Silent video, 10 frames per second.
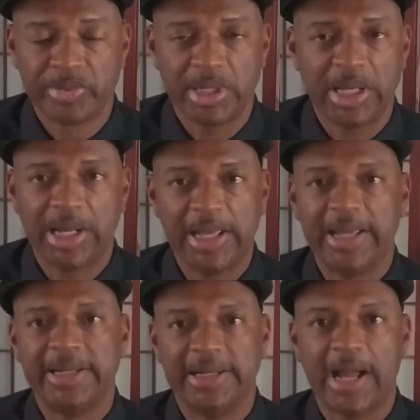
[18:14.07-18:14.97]

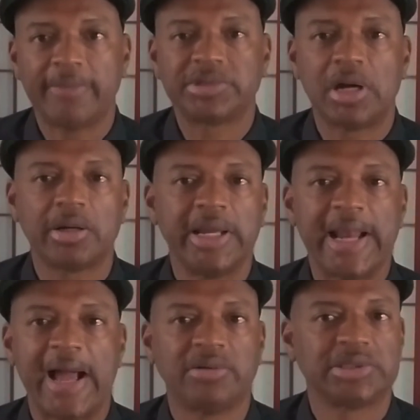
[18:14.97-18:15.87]
And I'm talking
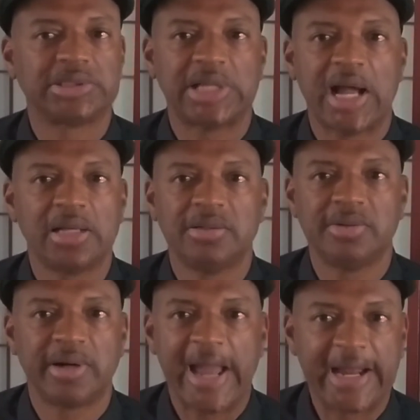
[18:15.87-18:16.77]
outside of
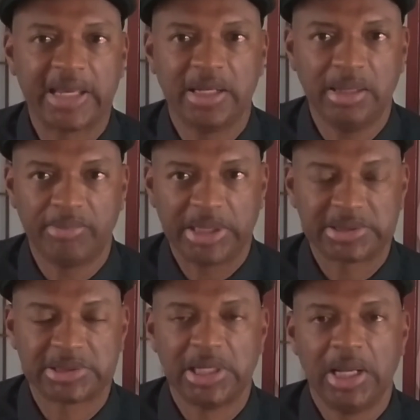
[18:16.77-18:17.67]
their
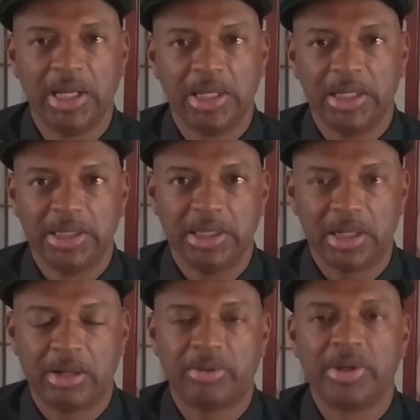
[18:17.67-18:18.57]
academics. You
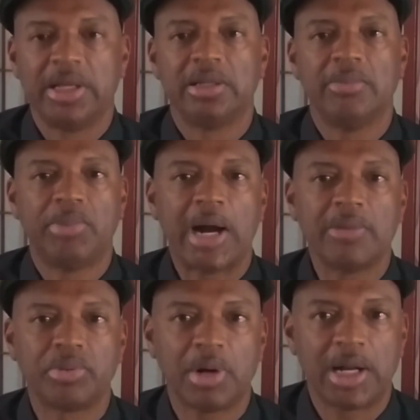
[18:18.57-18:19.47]
know, the
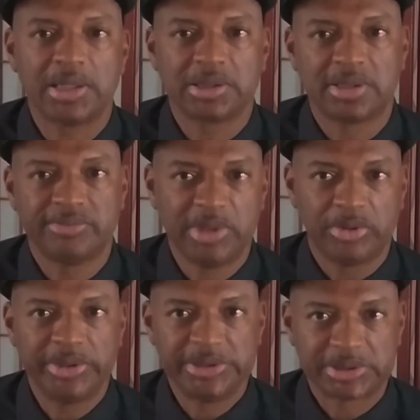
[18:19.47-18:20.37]
byproduct of
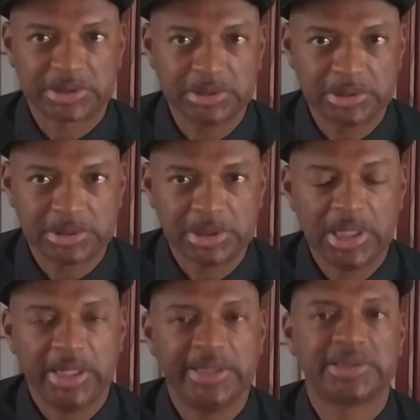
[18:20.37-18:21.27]
going to school
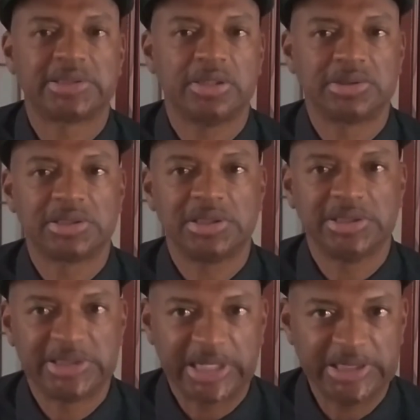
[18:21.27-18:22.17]
is
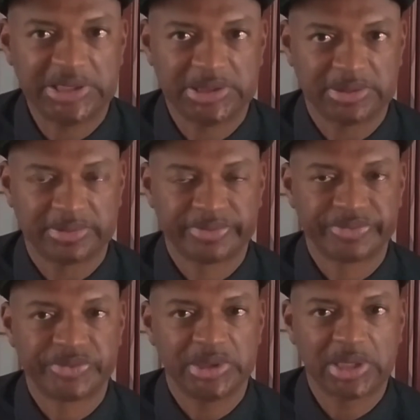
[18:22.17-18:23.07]
socialization.
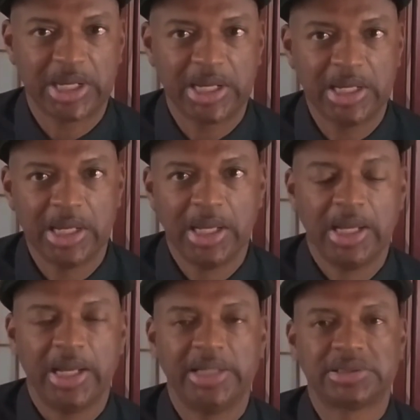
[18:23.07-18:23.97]
Okay?
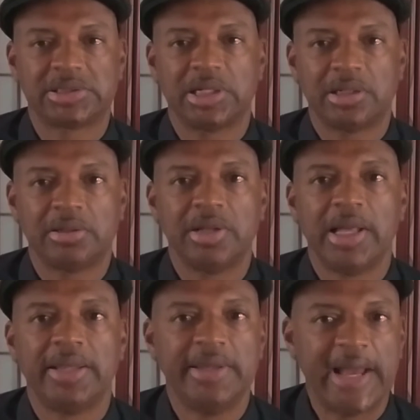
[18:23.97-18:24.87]
And so
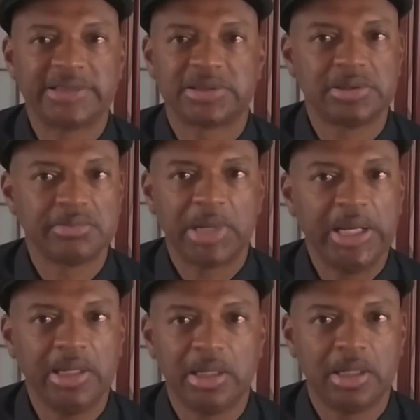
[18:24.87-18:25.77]
that's their
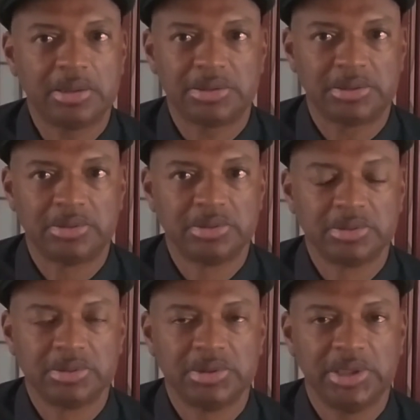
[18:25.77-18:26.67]
main goal
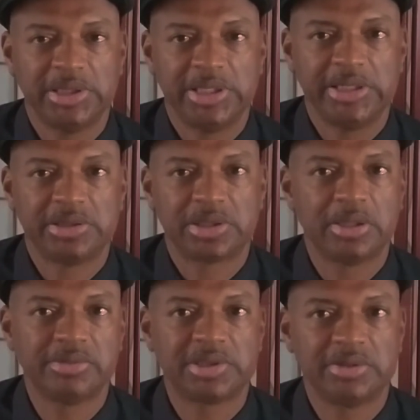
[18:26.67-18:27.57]
in
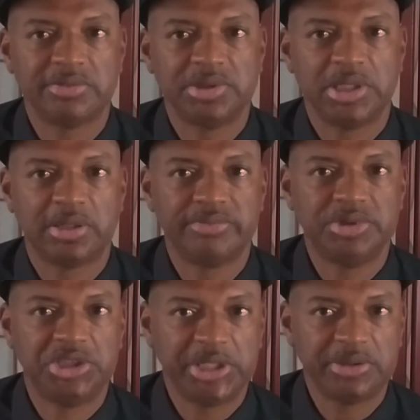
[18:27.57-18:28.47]
terms of
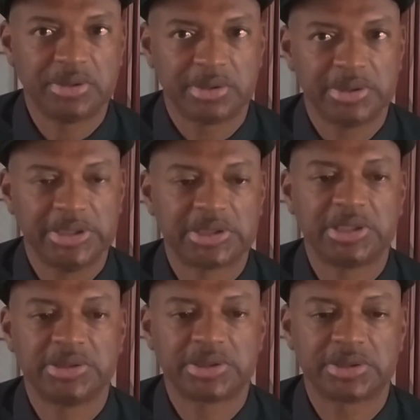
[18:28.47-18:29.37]
gender is
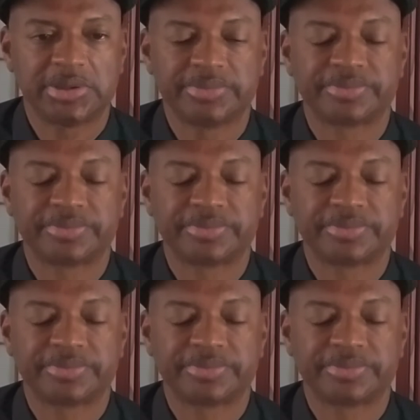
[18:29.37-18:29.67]
concerned.